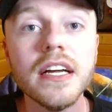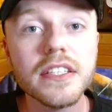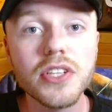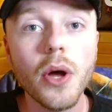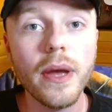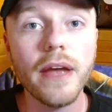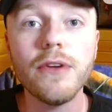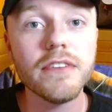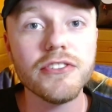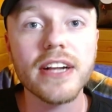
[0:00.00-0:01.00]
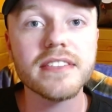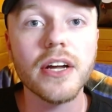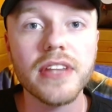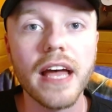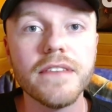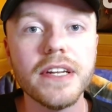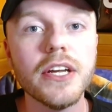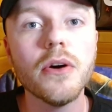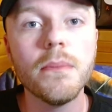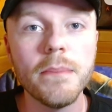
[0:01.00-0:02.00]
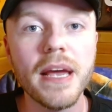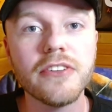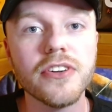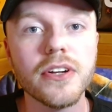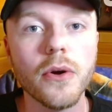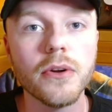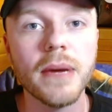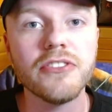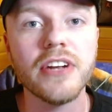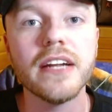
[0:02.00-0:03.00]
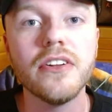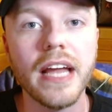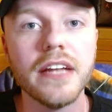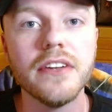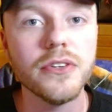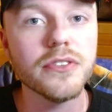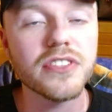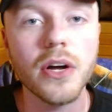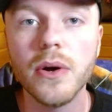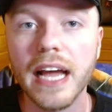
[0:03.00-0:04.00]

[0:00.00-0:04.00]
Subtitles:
So, if you haven't checked out that video, make sure to go to my channel and do so,